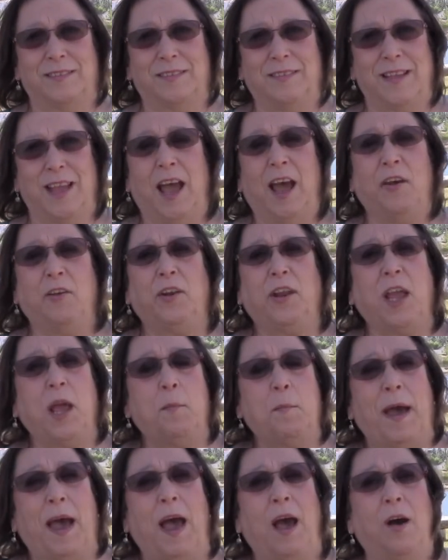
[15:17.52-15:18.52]
how to
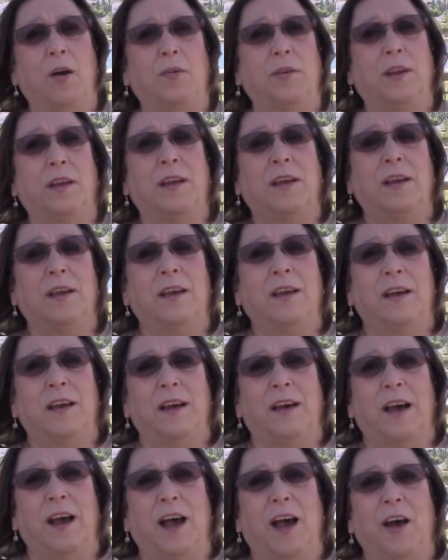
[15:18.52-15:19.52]
come out
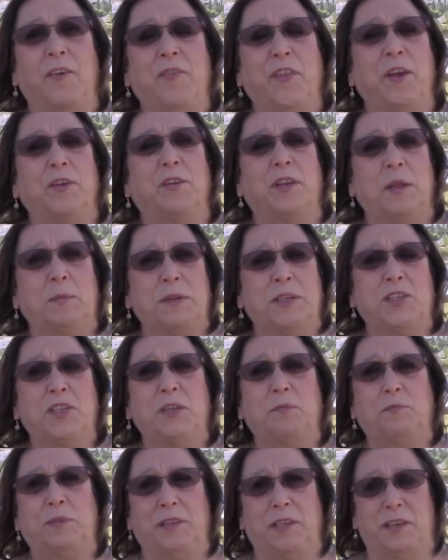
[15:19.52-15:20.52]
of their
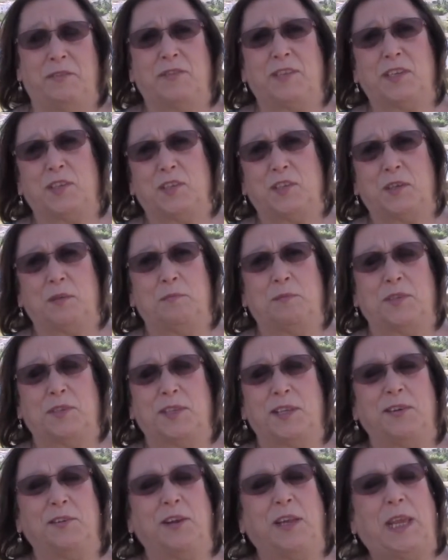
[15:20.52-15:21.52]
limited belief systems
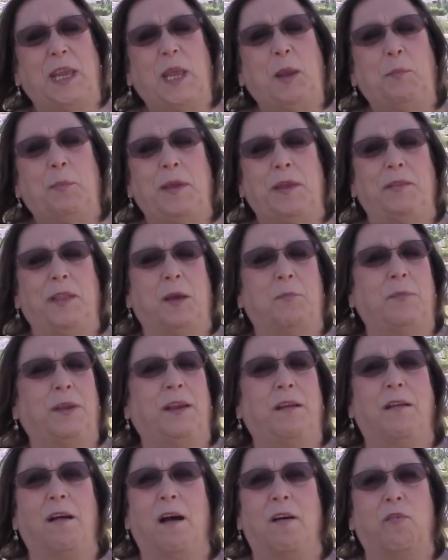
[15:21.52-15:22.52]
that are keeping them
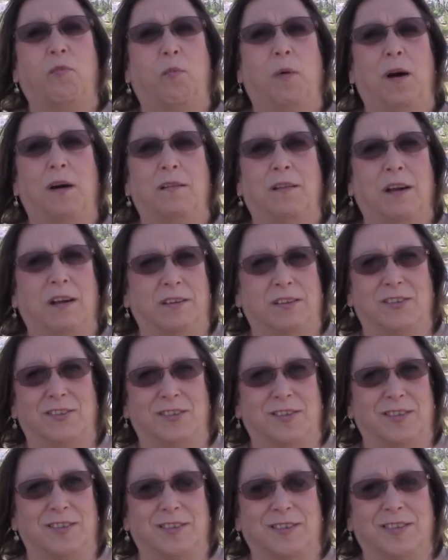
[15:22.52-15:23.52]
in golf ball
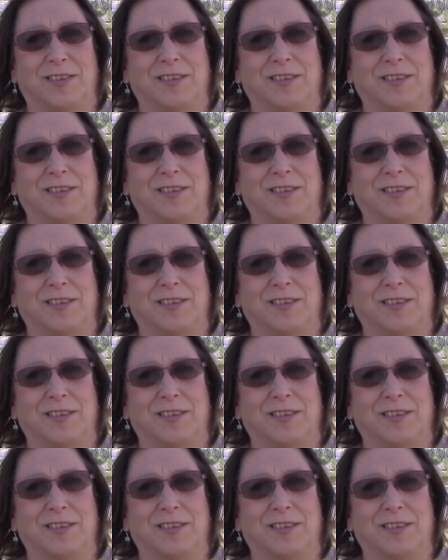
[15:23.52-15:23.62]
consciousness.